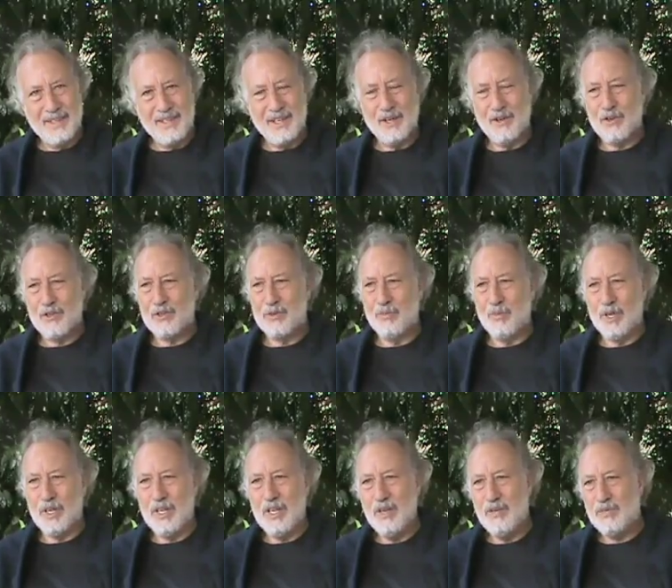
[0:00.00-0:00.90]
The ego is the
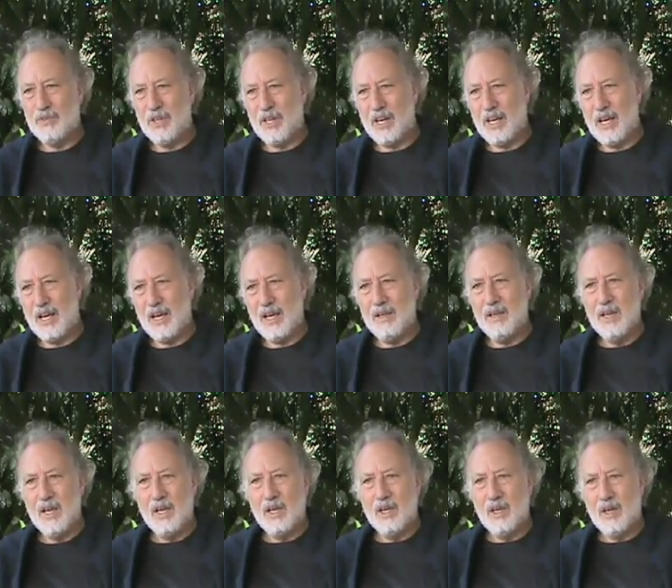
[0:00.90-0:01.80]
belief that
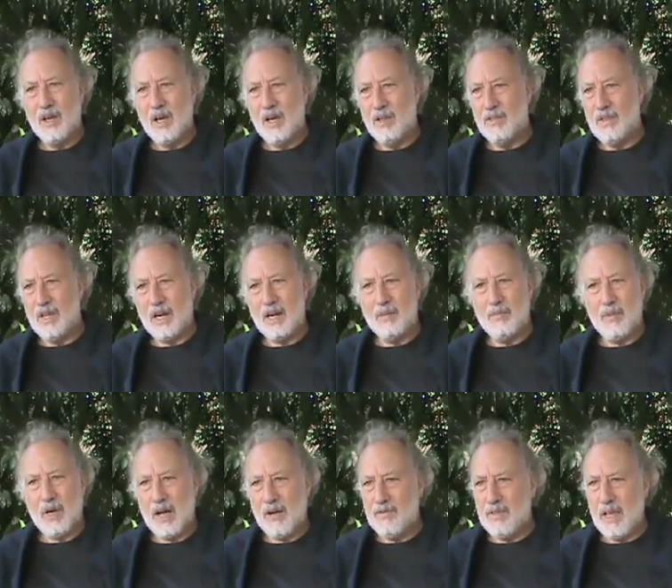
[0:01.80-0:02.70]

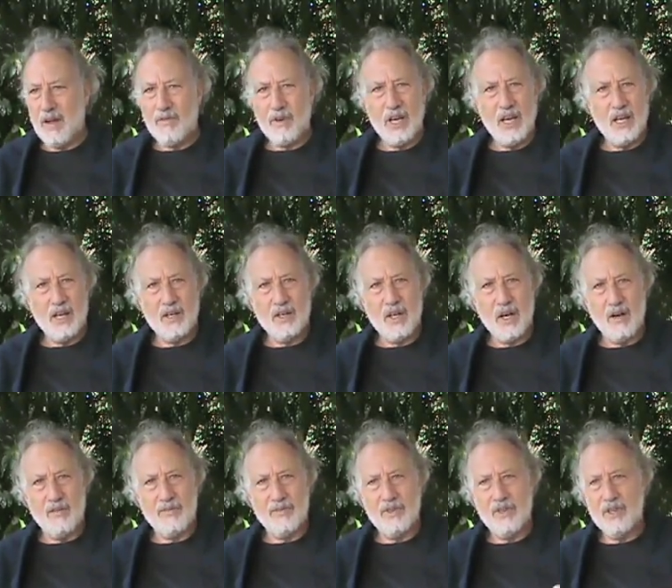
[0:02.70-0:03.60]
I've never had
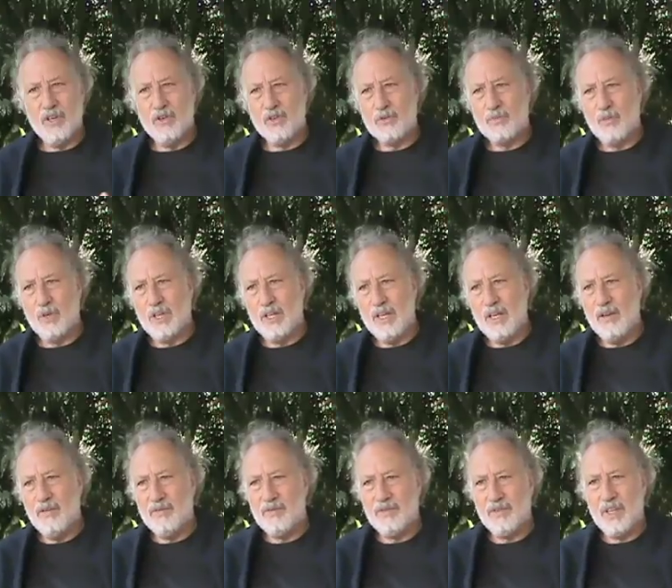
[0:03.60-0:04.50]
enough. The ego is
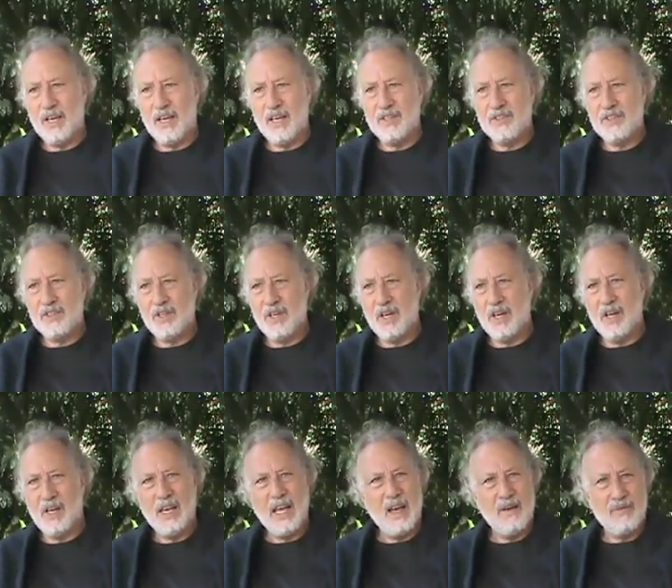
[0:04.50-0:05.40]
belief that
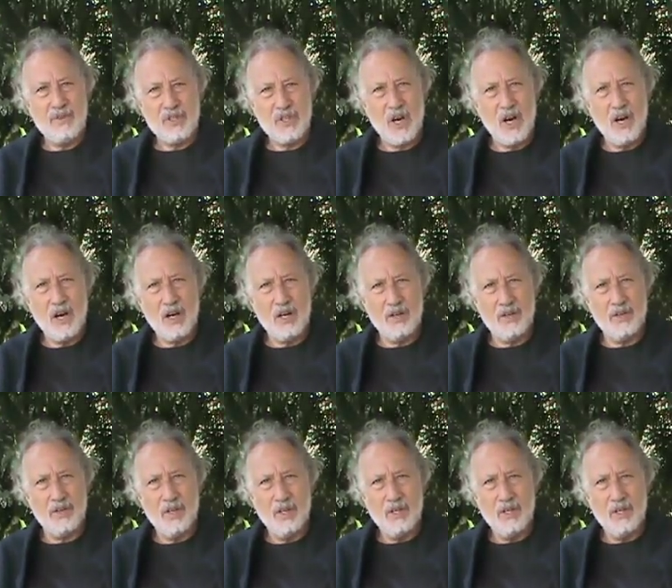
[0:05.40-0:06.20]
life is hard.